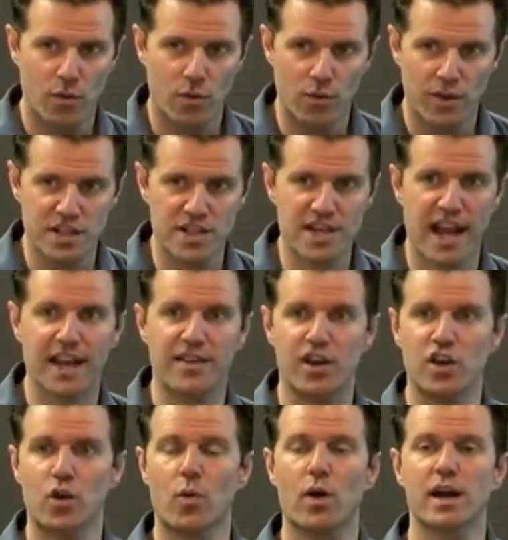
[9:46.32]
the site that
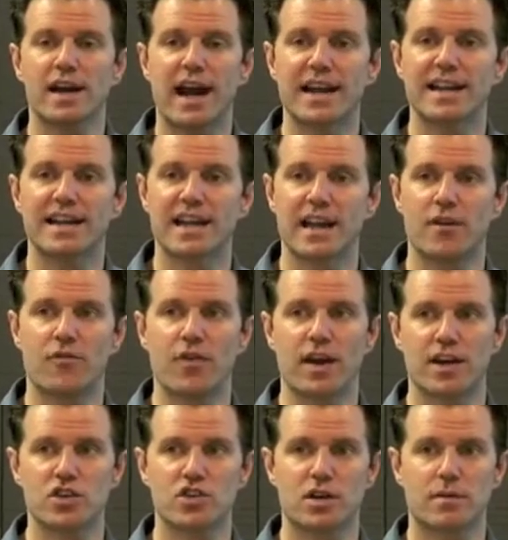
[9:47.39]
you're working on and get it
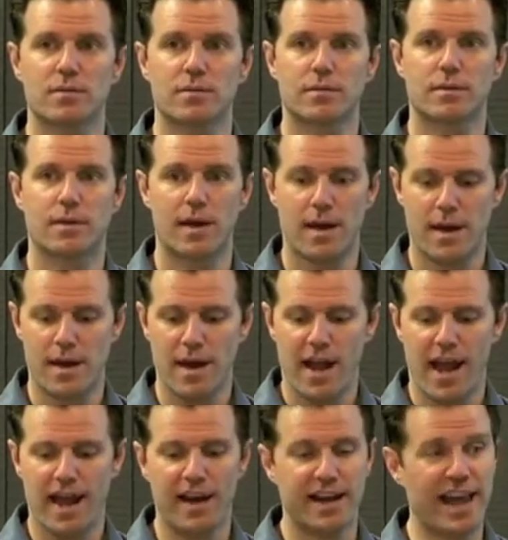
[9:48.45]
finished.
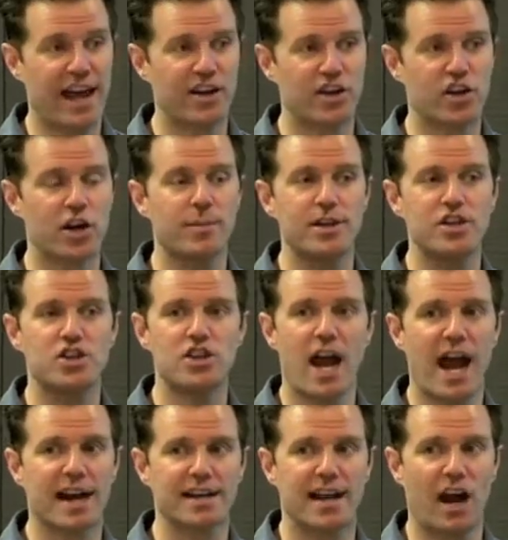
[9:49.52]
And again, you're going to be
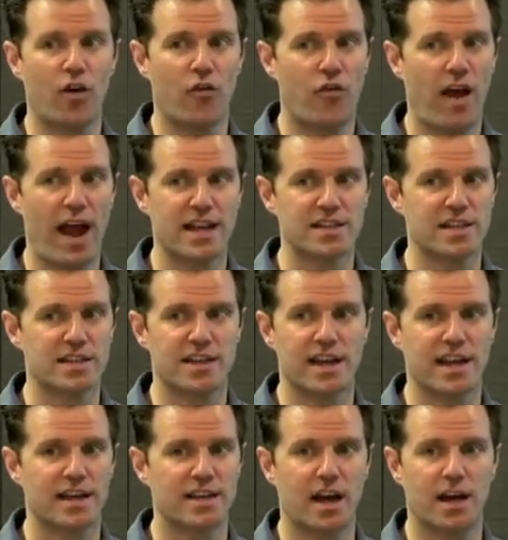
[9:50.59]
shocked at how fast this can
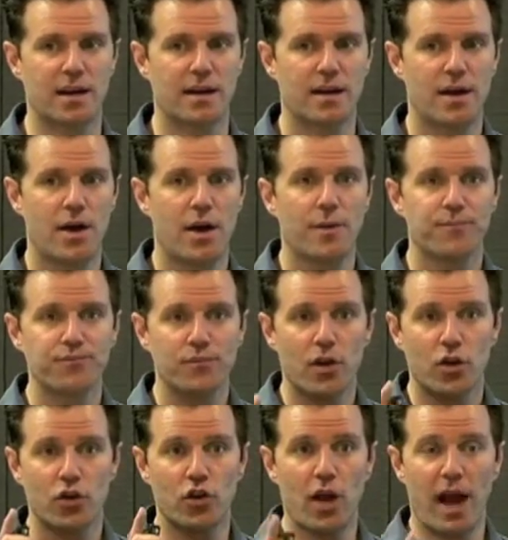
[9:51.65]
get done.
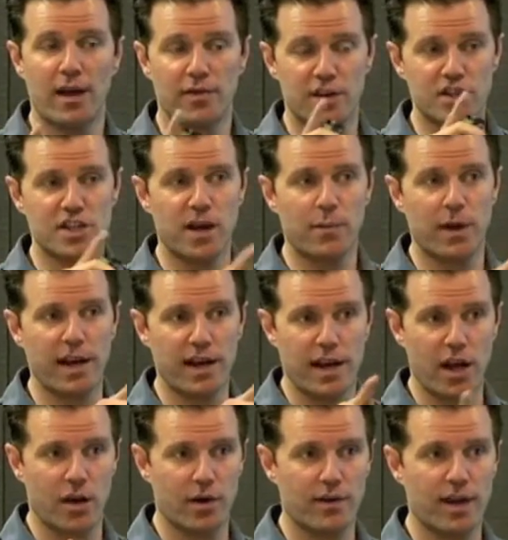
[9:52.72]
There's someone in
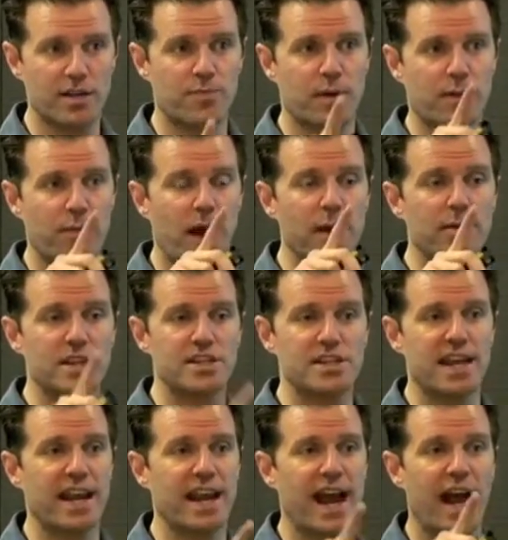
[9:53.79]
here that's been probably been
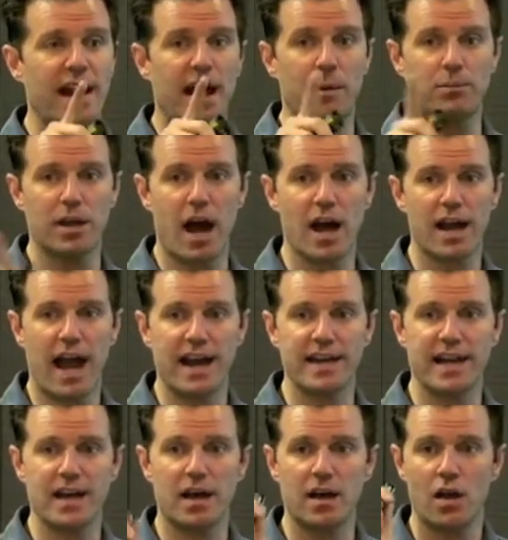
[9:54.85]
sitting on a blog
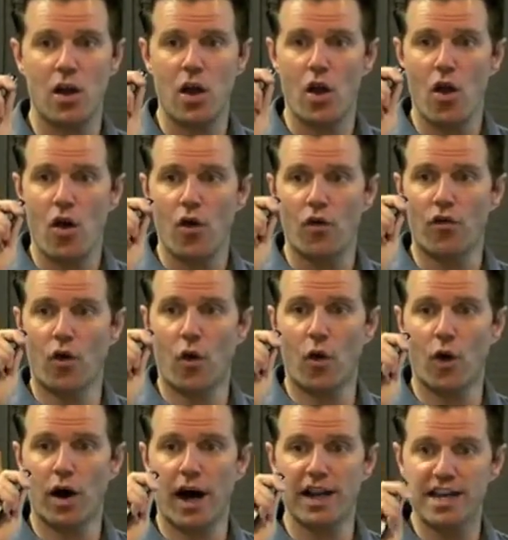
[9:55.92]
idea
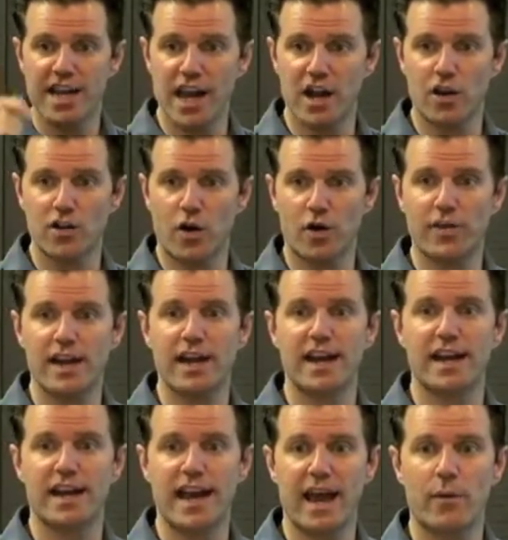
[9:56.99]
for a year, knowing they need
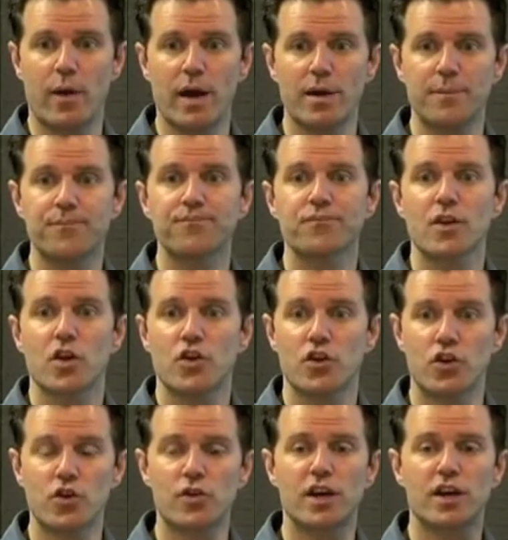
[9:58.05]
to get one.
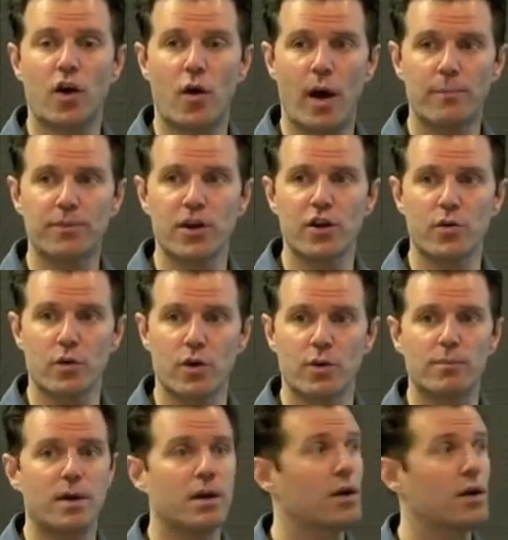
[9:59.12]
you could go up to your room,